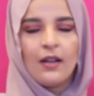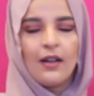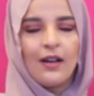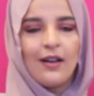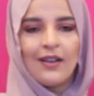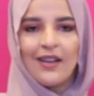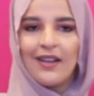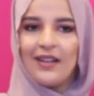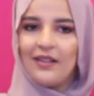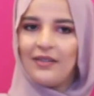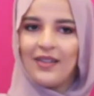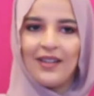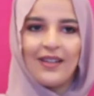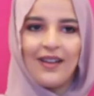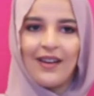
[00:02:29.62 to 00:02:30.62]
okay, if
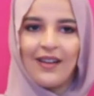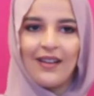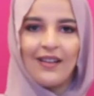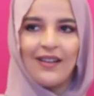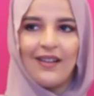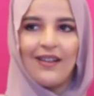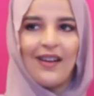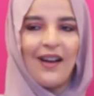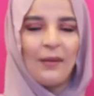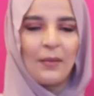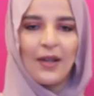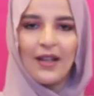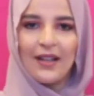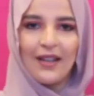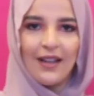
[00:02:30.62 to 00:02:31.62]
he got it, I'm
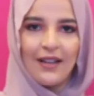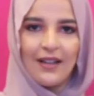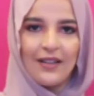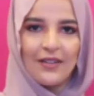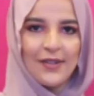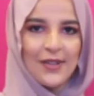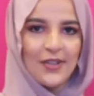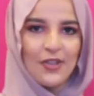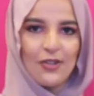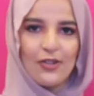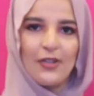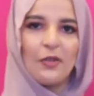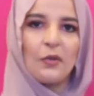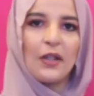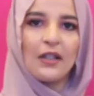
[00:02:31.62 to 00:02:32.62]
gonna get it. There's just
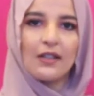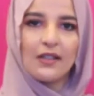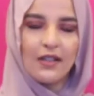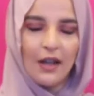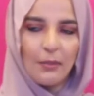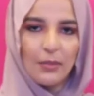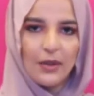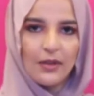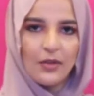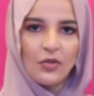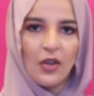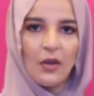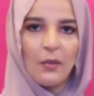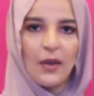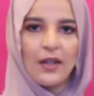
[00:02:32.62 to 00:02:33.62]
no way to stop it.
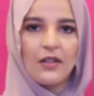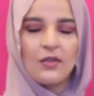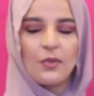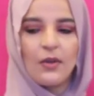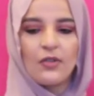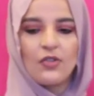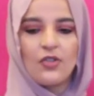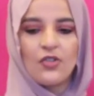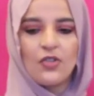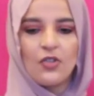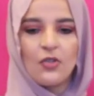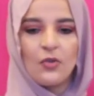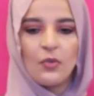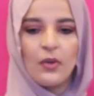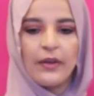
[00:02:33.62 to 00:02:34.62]
So I might as well just
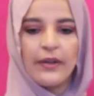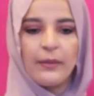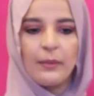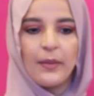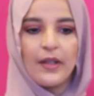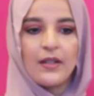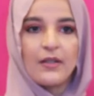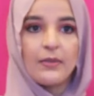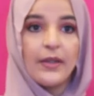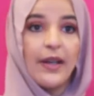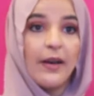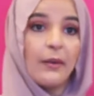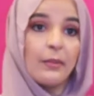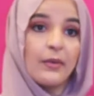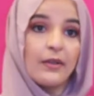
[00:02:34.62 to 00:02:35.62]
do what makes me
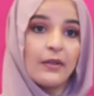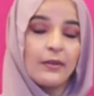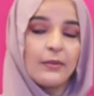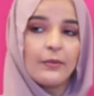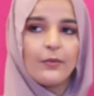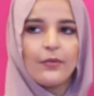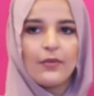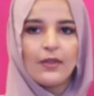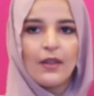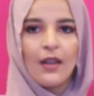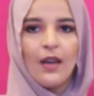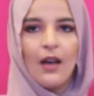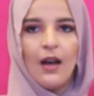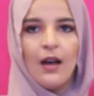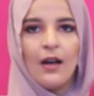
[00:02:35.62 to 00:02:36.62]
happy.
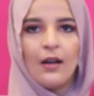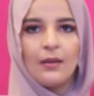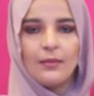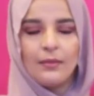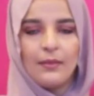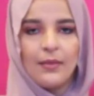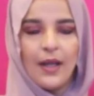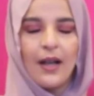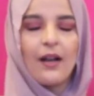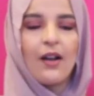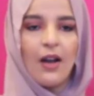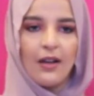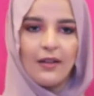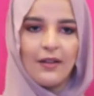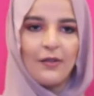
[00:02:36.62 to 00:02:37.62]
And
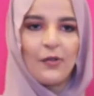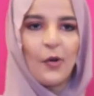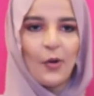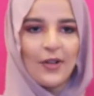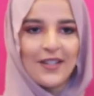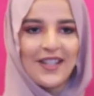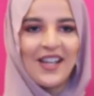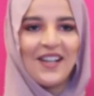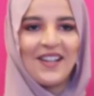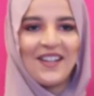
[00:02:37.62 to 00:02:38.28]
God, of course.